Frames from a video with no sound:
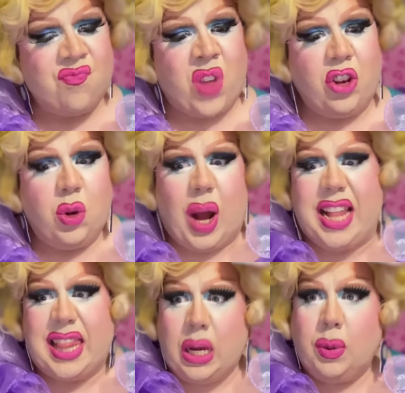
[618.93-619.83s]
do I
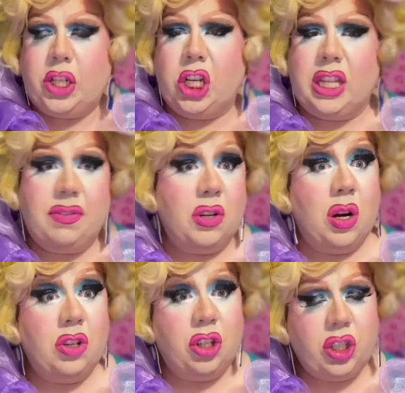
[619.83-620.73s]
think we should live in our
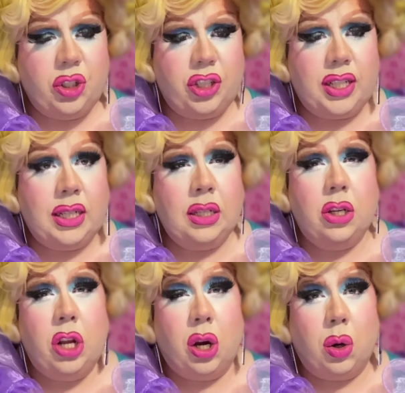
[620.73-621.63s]
own delusion?
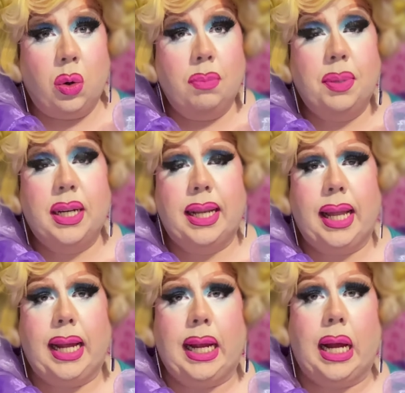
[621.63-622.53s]
No, but
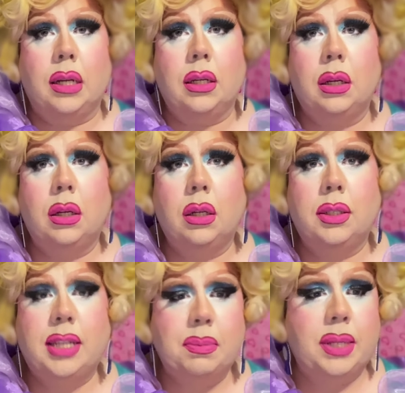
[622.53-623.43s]
like
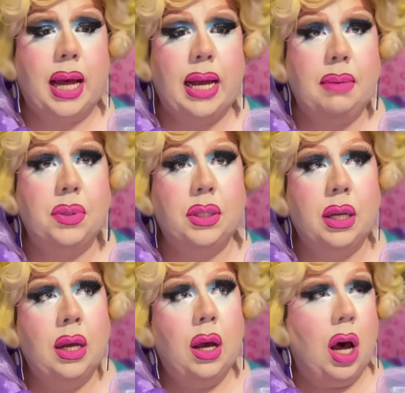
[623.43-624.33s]
sometimes,
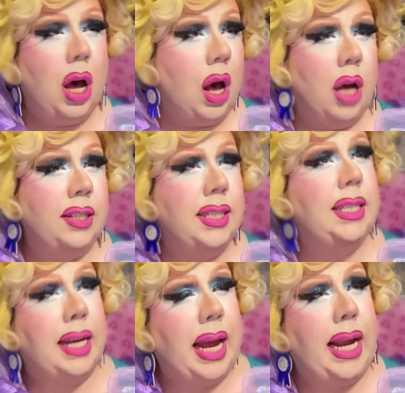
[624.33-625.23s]
honestly,
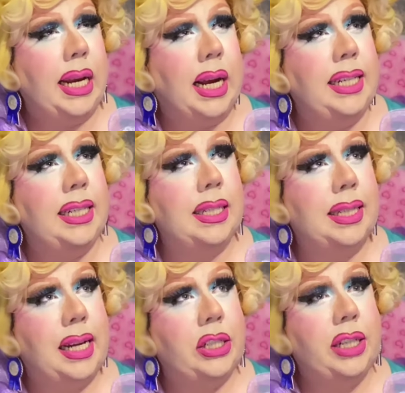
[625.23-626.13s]
tonight I did a
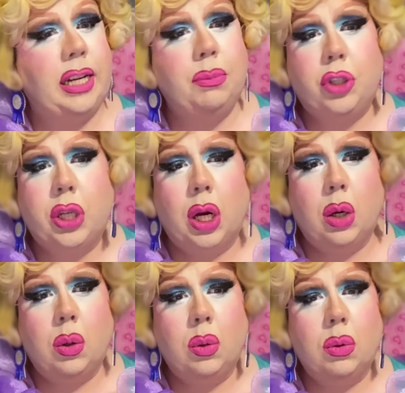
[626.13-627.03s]
Snatch Game
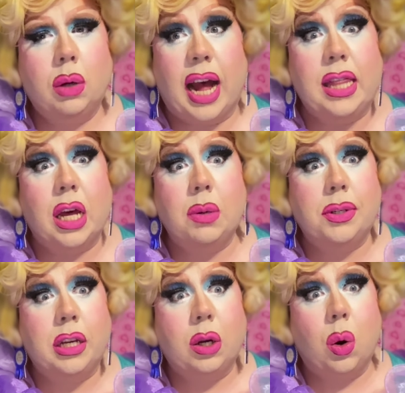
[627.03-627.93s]
show. I thought it was
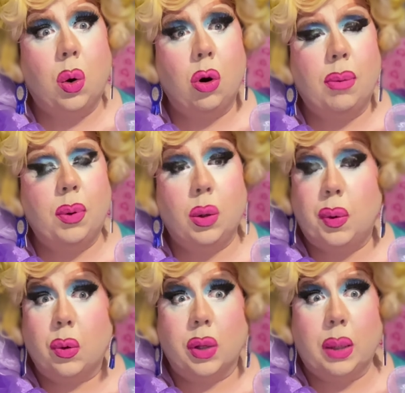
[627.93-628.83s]
going to go horrible. It
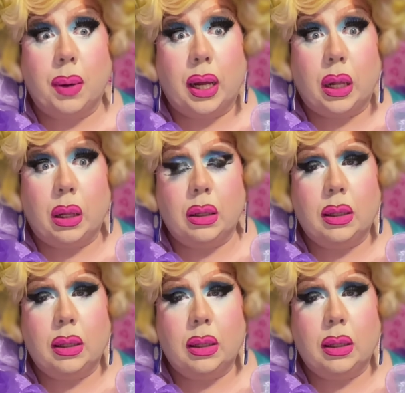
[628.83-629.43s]
went really well.